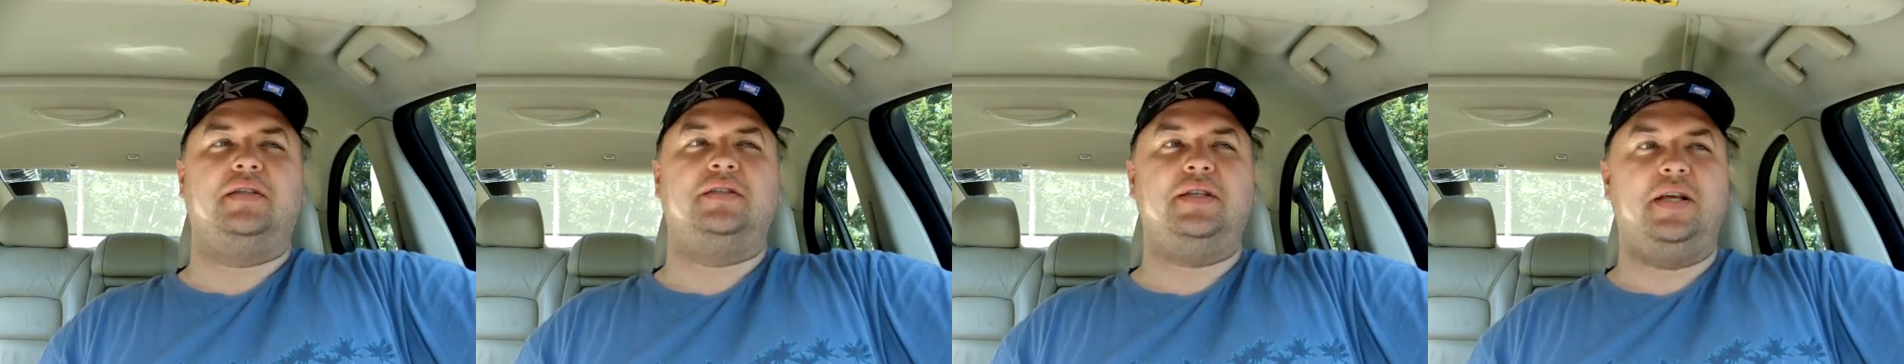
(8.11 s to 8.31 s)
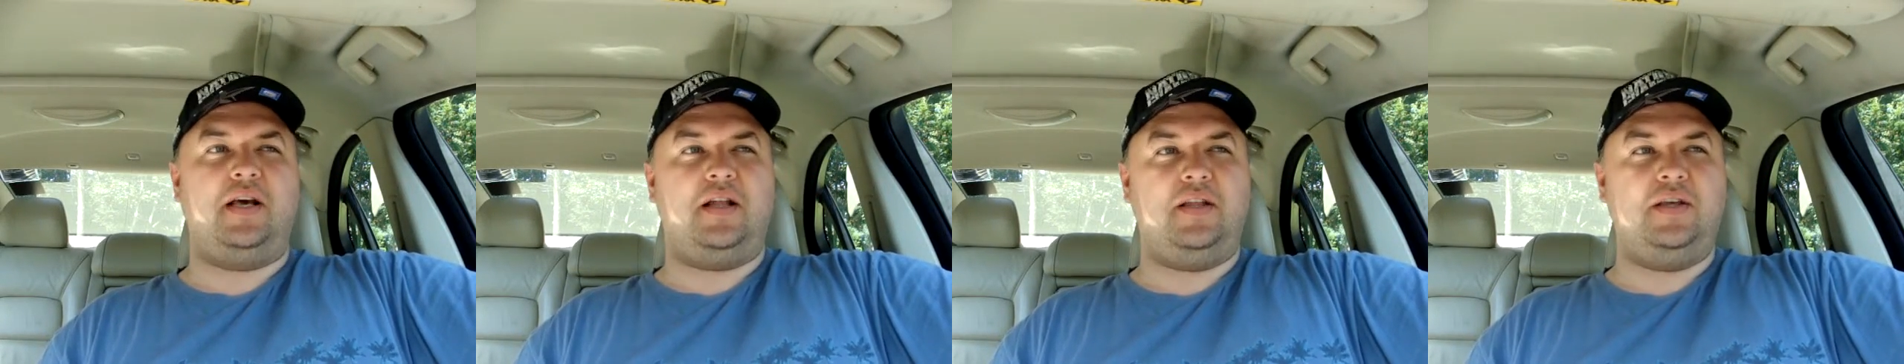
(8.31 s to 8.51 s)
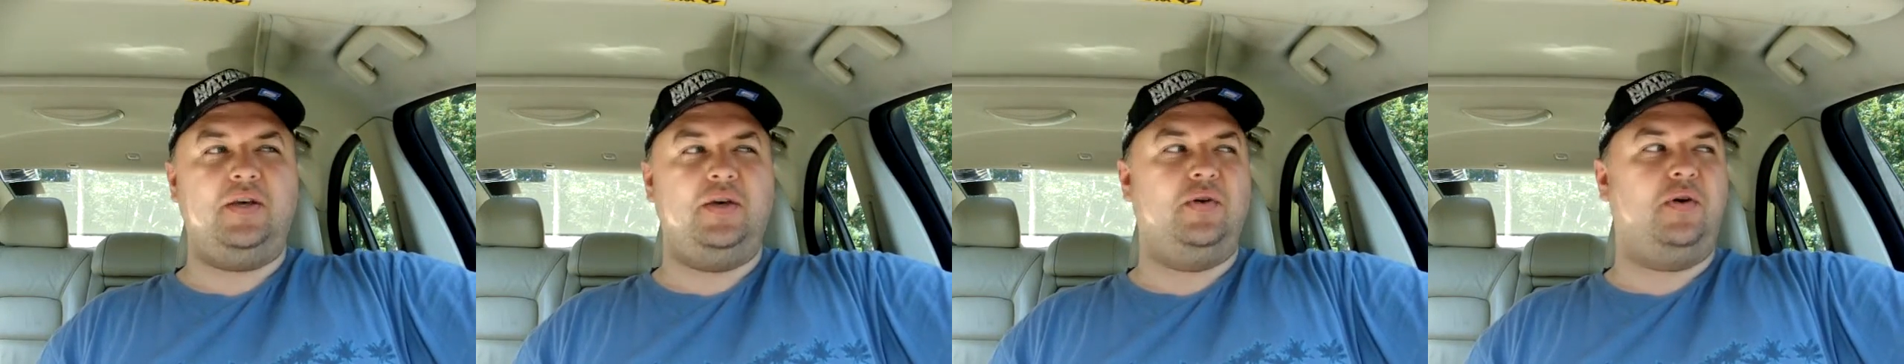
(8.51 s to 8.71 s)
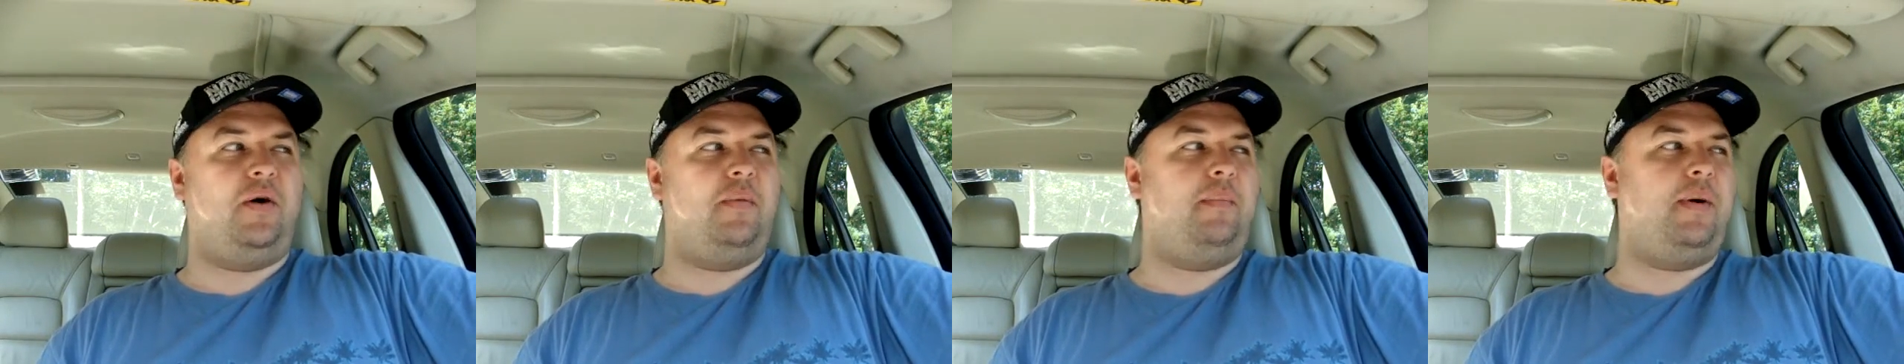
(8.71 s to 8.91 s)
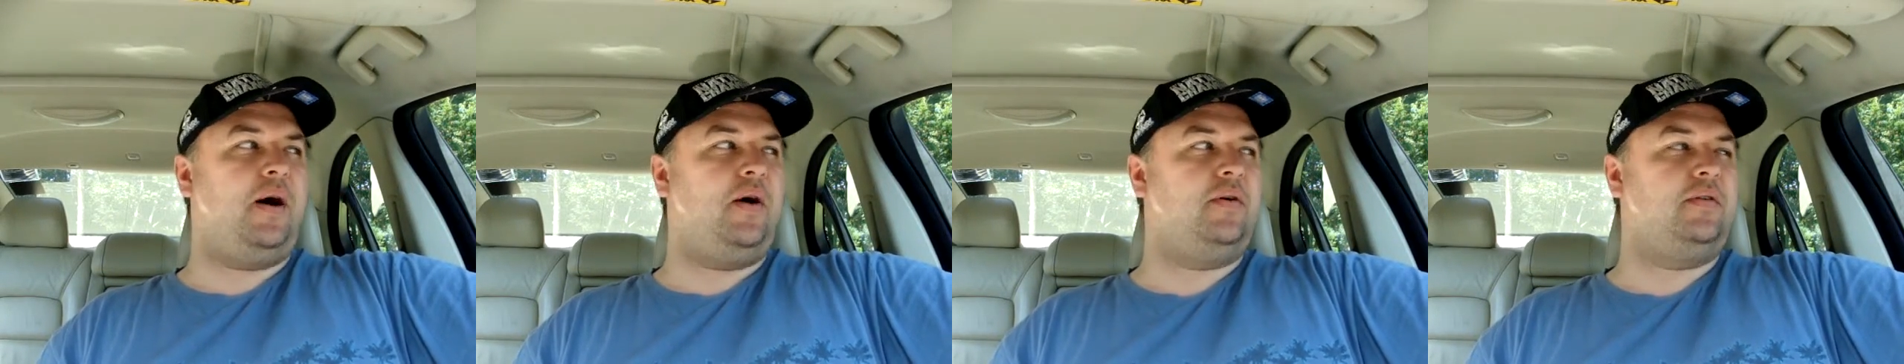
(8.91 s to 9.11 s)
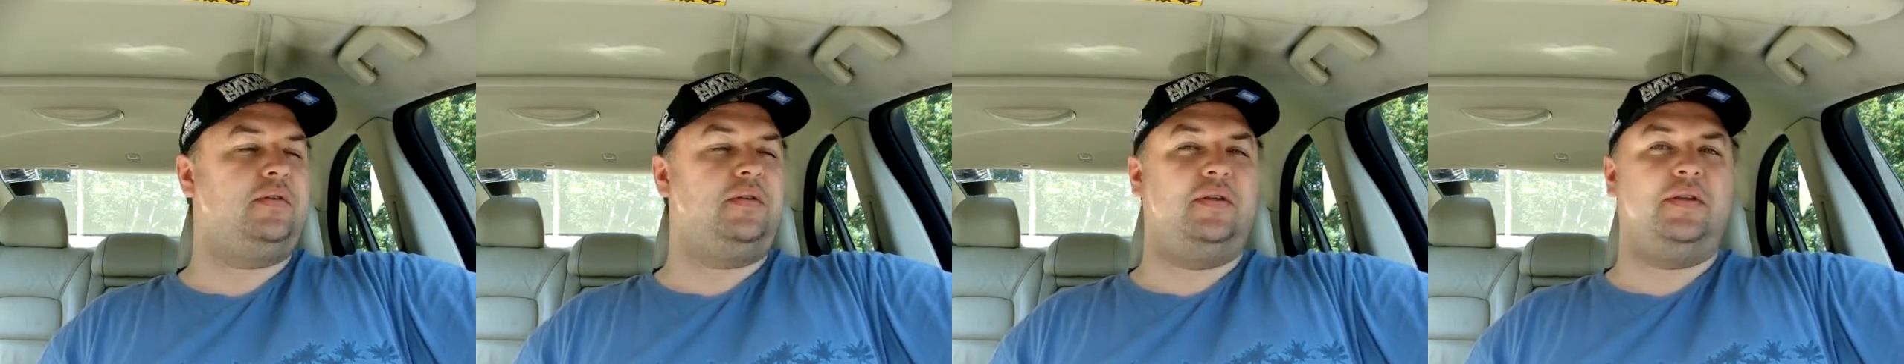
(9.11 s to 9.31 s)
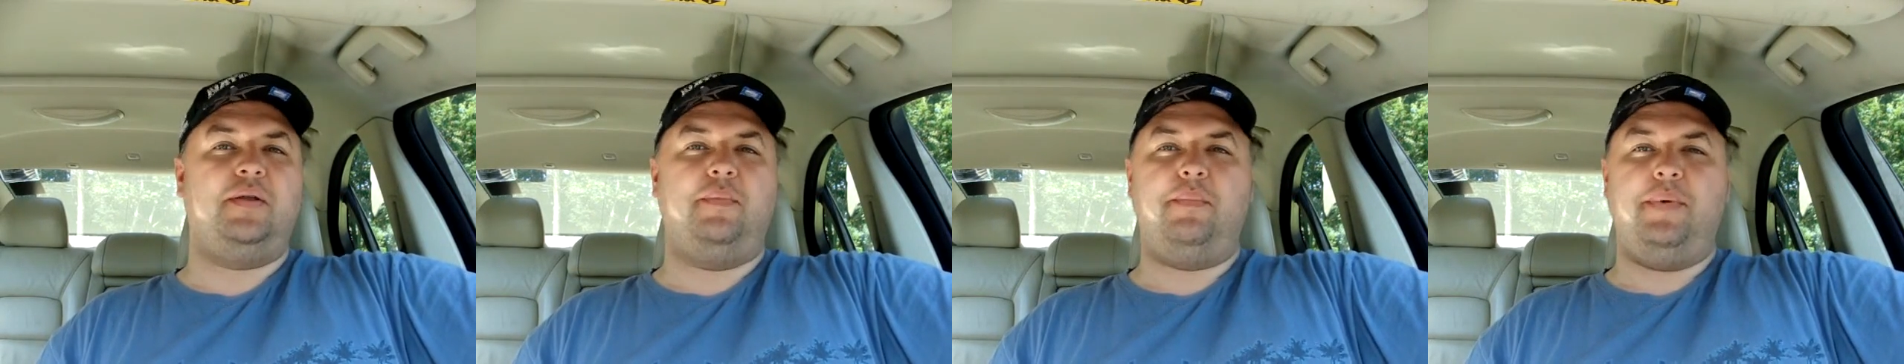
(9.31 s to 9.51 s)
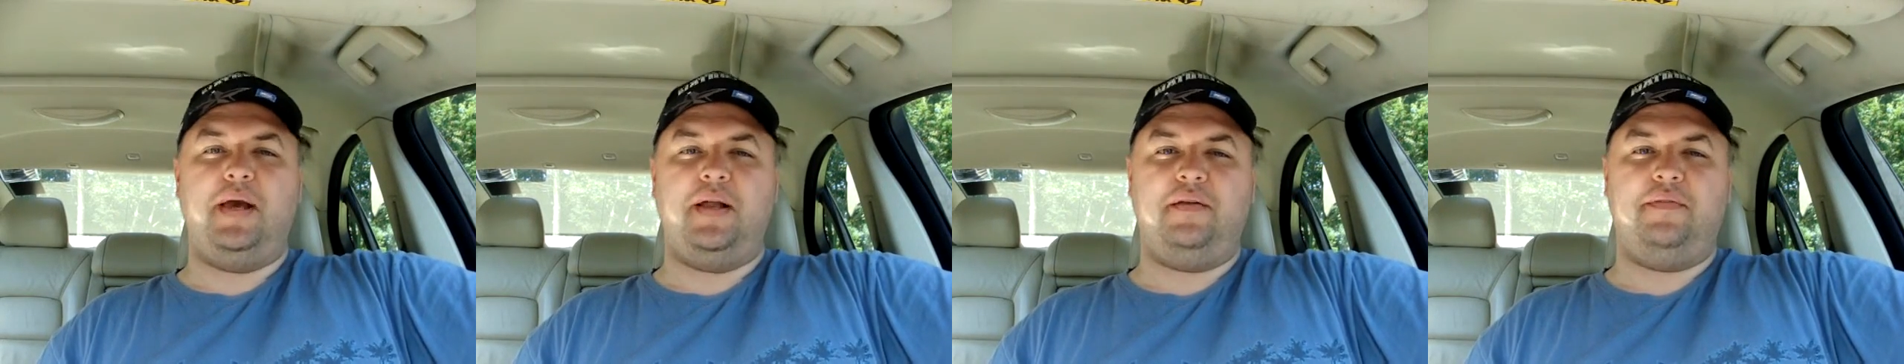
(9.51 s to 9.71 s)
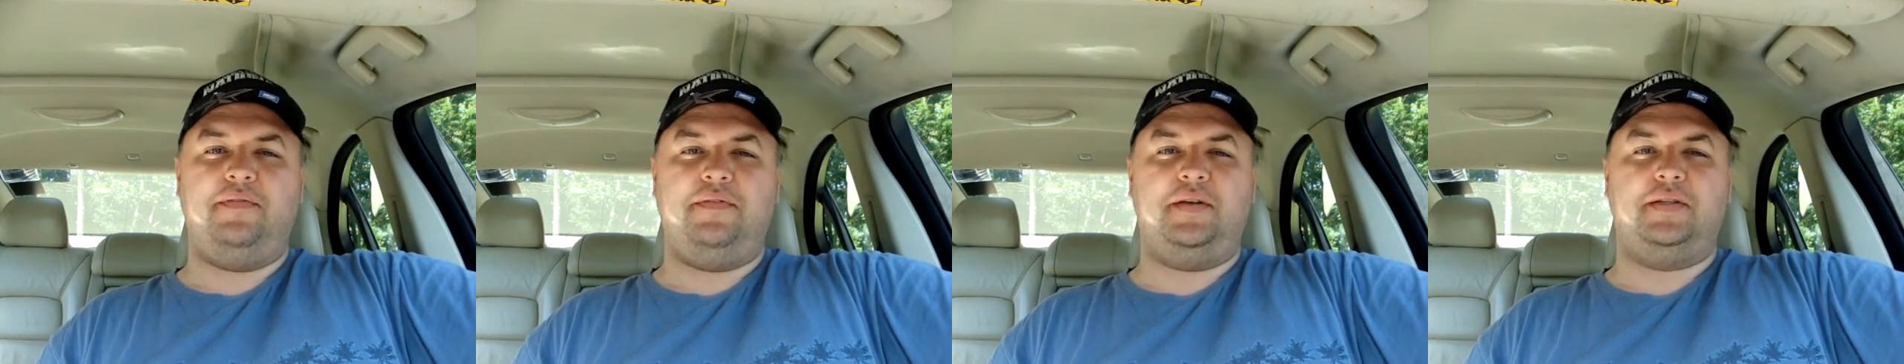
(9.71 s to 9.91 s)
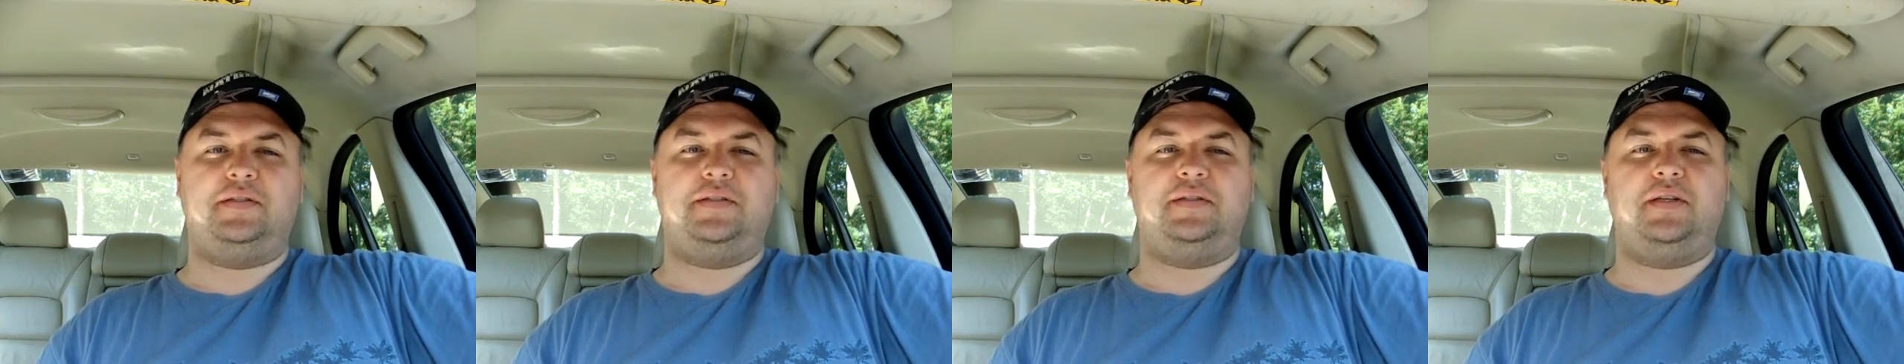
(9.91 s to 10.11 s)
tell you about the
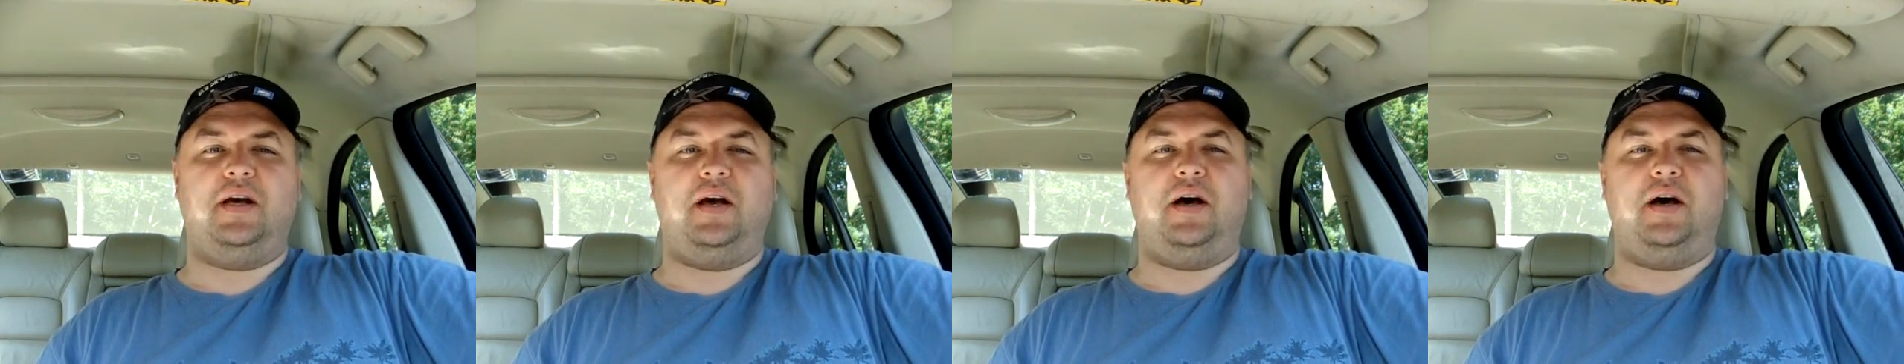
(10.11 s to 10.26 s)
benefits